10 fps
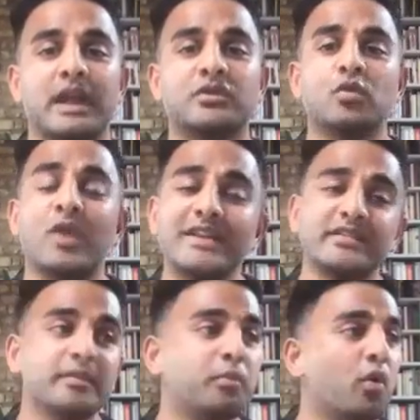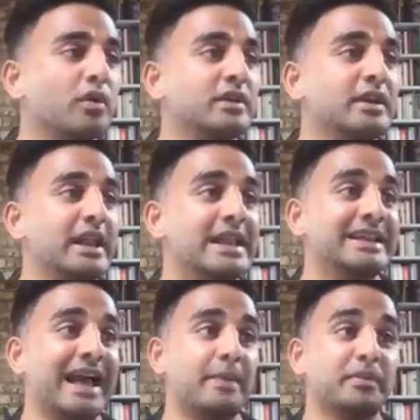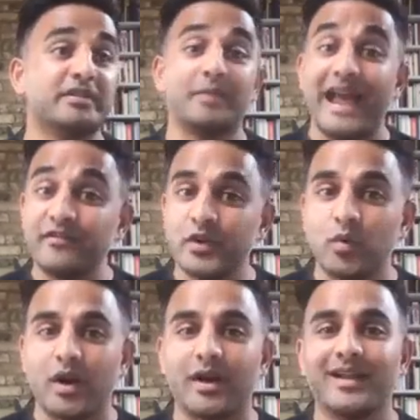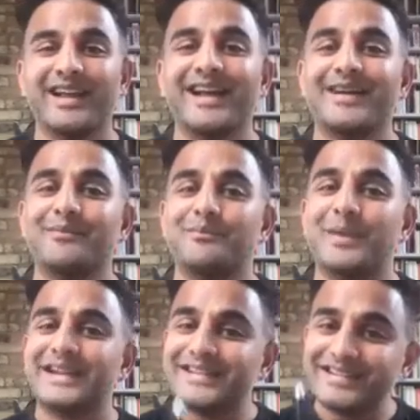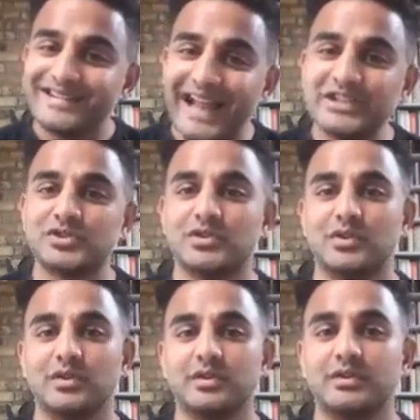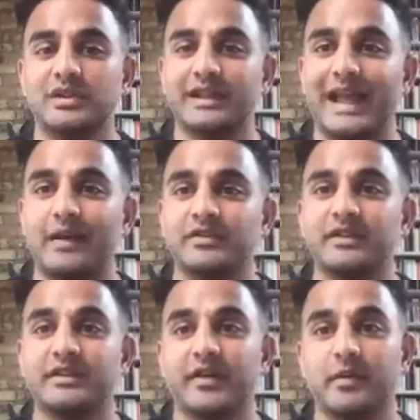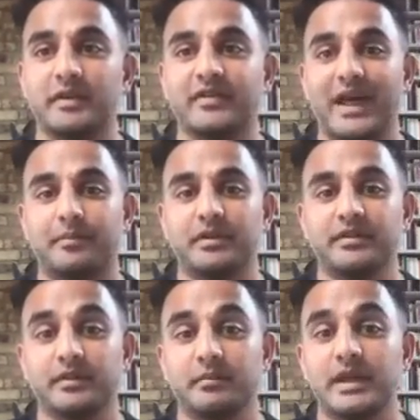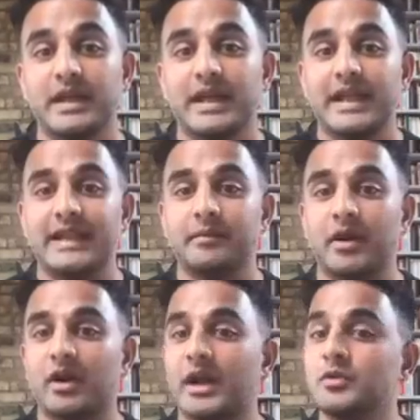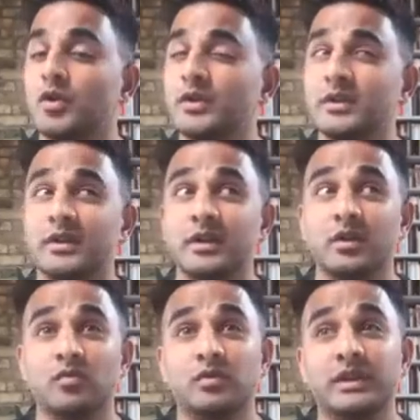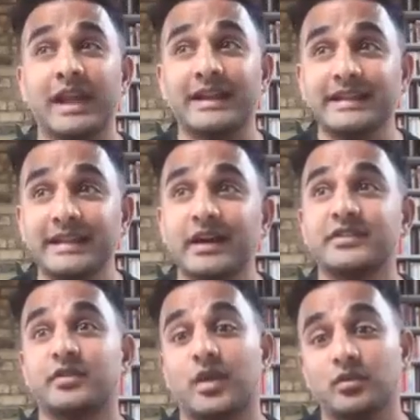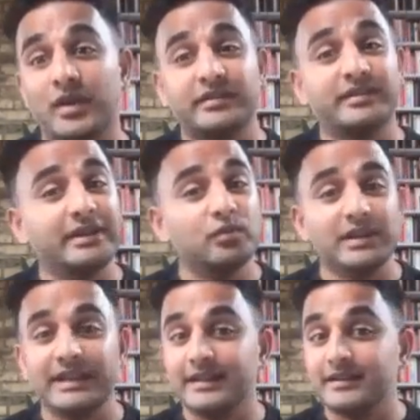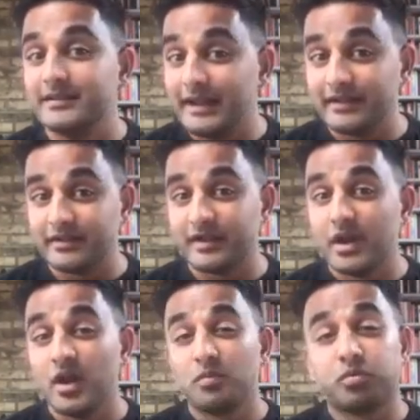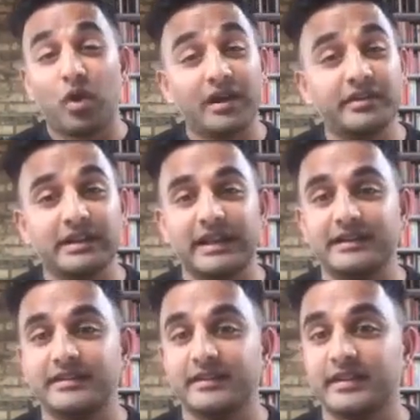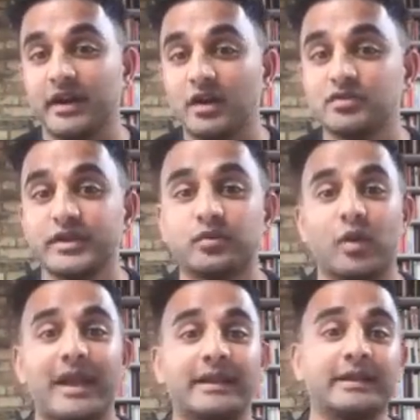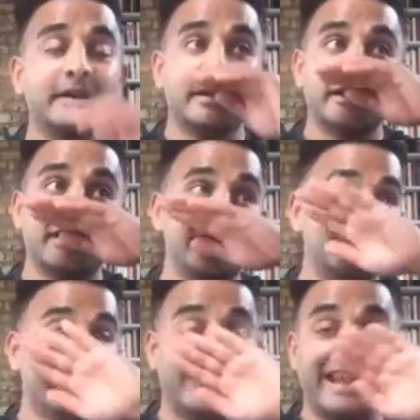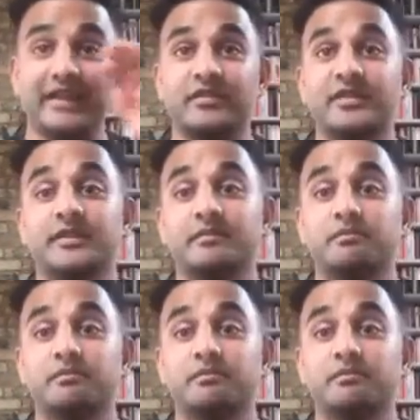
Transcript: so race is important in capitalism everywhere, but it's central to the development of capitalism in America. The ideas around race didn't really exist prior to the late 1600s when enslaved